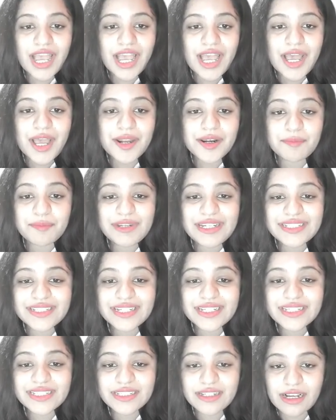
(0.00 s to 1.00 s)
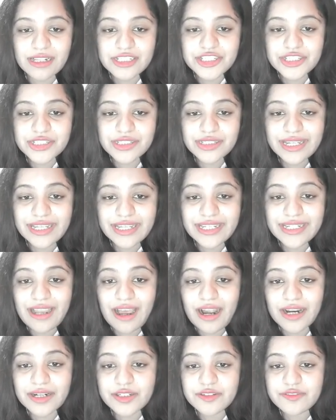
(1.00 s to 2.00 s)
repeated culture in
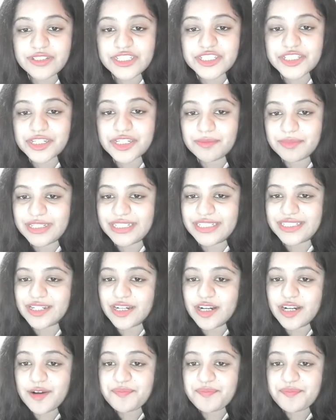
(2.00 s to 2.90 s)
artificial media,